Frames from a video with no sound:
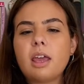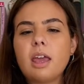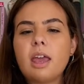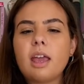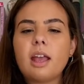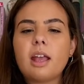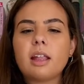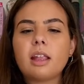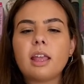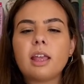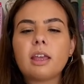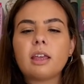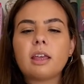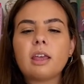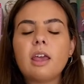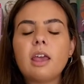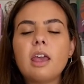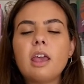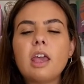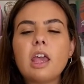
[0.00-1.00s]
And like,
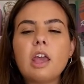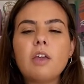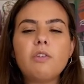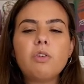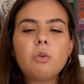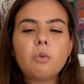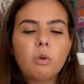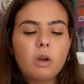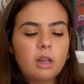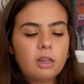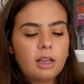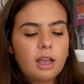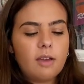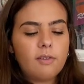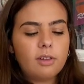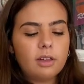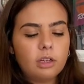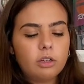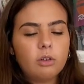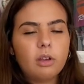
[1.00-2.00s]
if you want to have
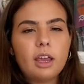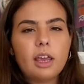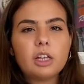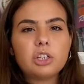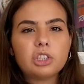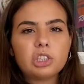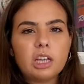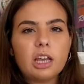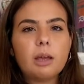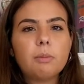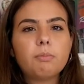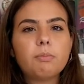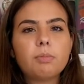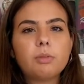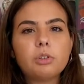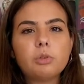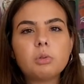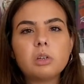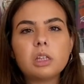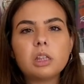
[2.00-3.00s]
a little age gap
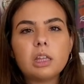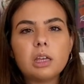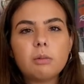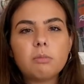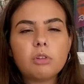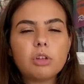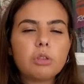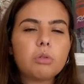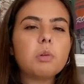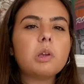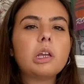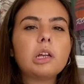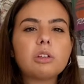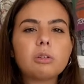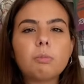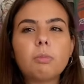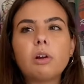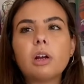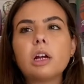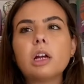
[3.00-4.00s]
between them, the 3 years
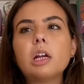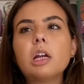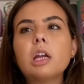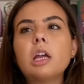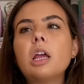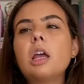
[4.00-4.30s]
apart,